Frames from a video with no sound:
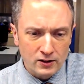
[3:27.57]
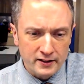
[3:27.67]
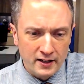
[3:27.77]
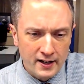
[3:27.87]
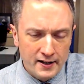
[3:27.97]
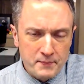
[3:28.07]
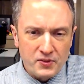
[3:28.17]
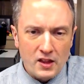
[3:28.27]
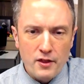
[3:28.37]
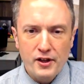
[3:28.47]
And
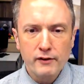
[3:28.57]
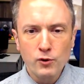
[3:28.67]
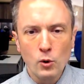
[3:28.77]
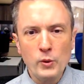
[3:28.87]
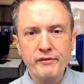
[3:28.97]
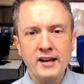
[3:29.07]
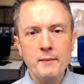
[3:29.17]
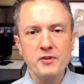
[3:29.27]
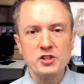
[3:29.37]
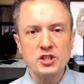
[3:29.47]
therefore, we've
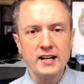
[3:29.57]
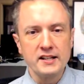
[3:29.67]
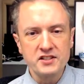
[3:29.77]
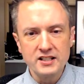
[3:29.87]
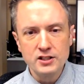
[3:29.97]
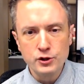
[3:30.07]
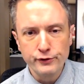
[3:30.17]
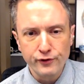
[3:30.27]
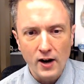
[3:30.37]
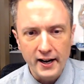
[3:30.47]
kept the chance into
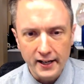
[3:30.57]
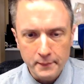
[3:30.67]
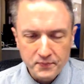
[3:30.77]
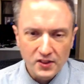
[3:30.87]
Friday